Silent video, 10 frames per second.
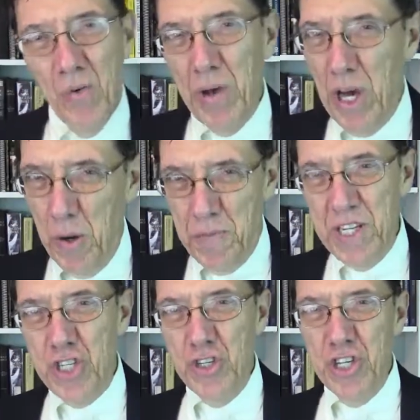We hope
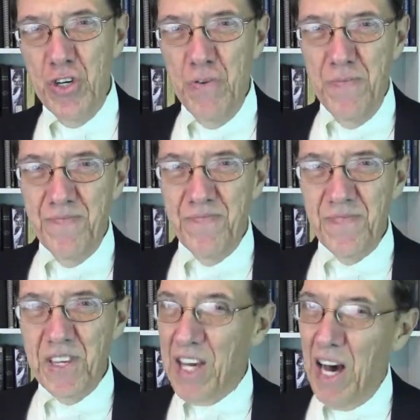that you do.
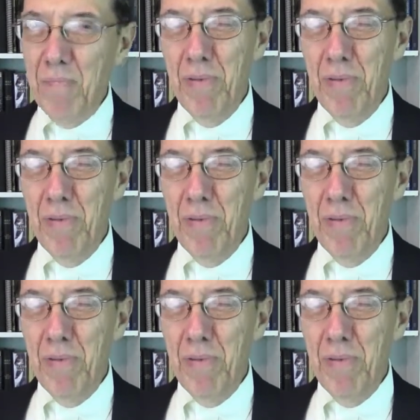God